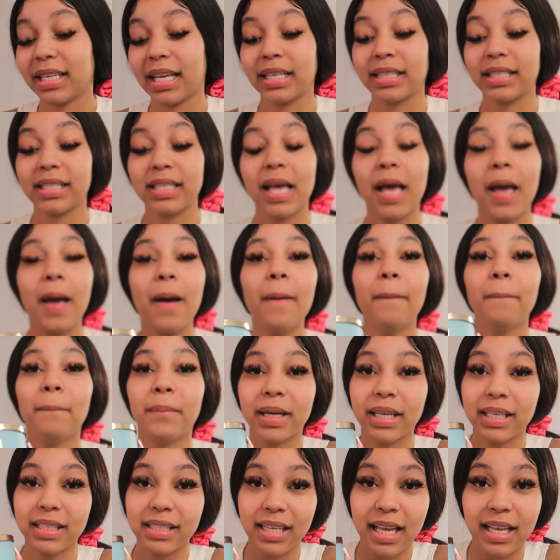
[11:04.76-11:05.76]
sense
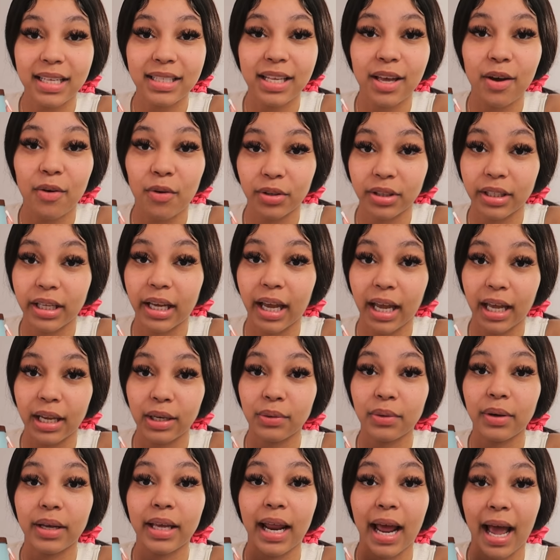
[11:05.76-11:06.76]
but it says it on the
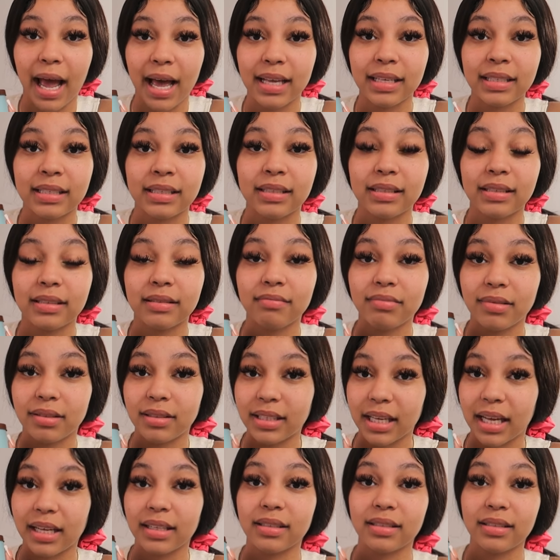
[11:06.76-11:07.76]
candle it has
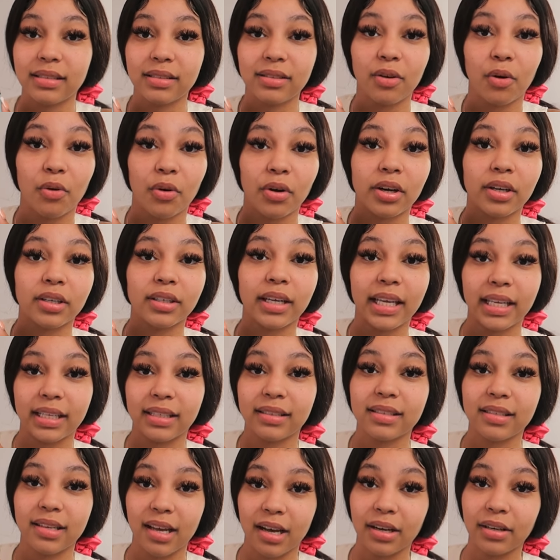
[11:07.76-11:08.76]
scents or
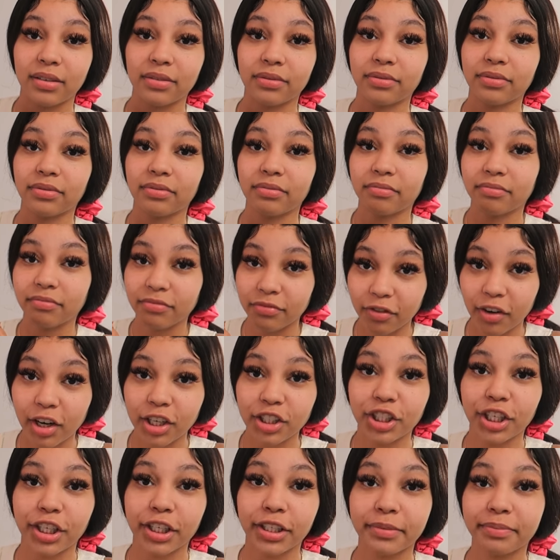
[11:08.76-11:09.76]
hints of
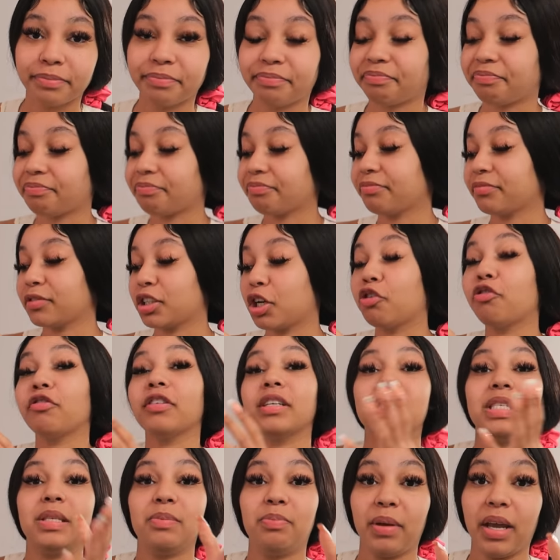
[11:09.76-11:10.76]
fresh air
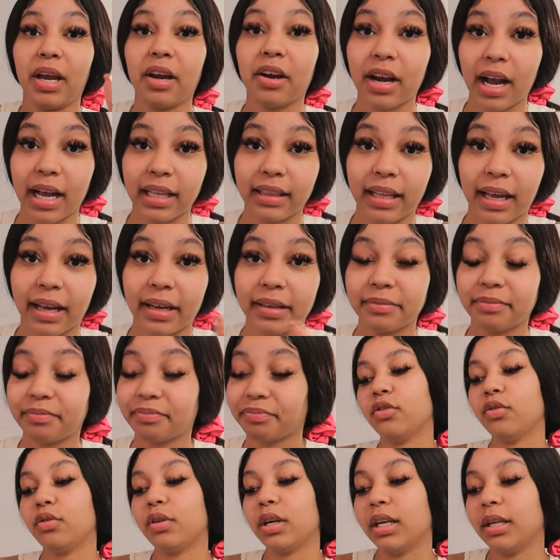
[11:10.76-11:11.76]
crisp air at that.
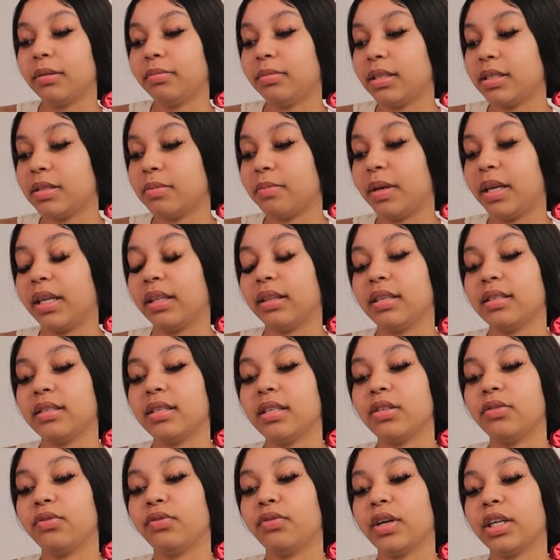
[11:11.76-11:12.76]
Eucalyptus mint. This
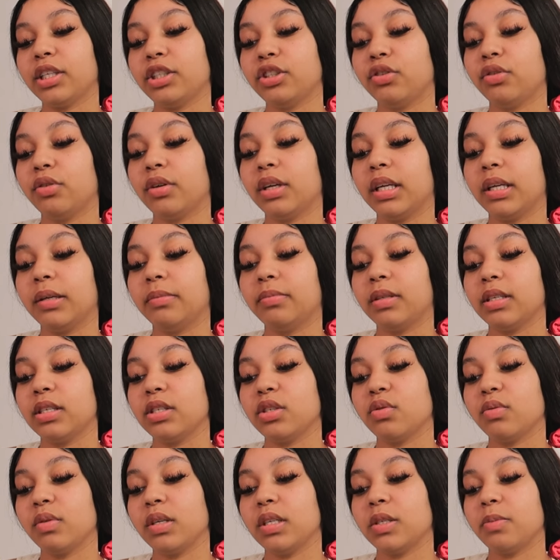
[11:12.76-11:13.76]
is fresh
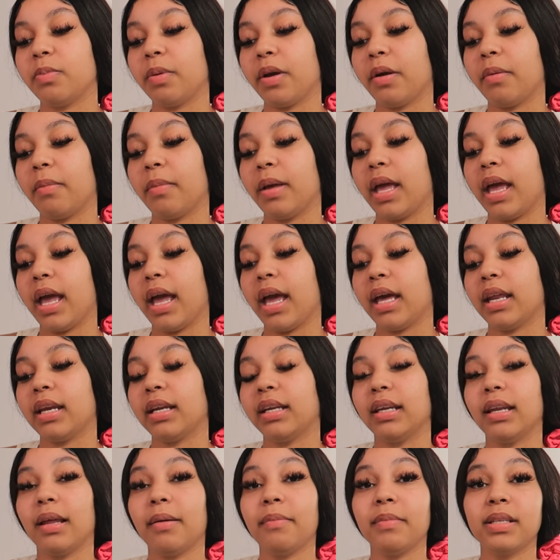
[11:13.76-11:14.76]
eucalyptus, sweet spearmint,
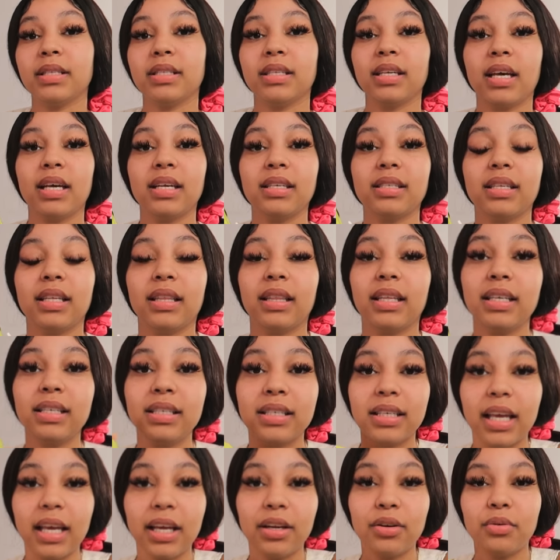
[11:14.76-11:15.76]
and lemon zest.
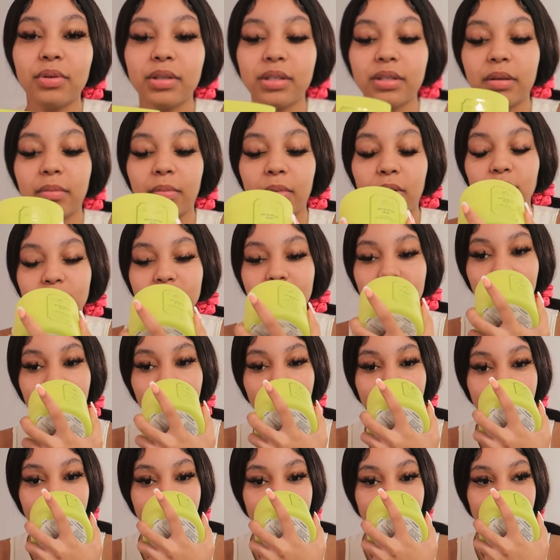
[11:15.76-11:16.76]
This candle is the most
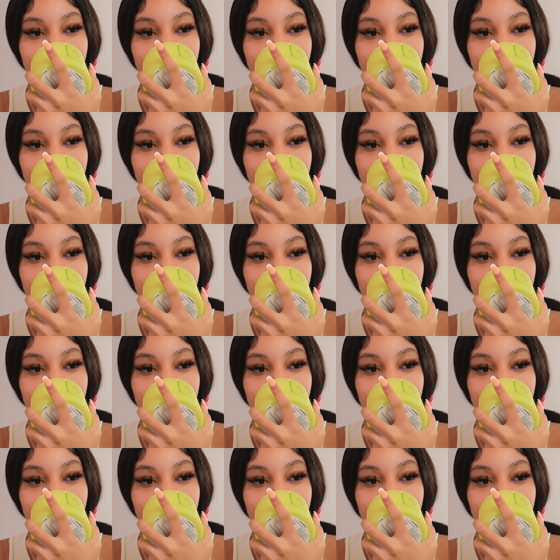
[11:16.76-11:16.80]
like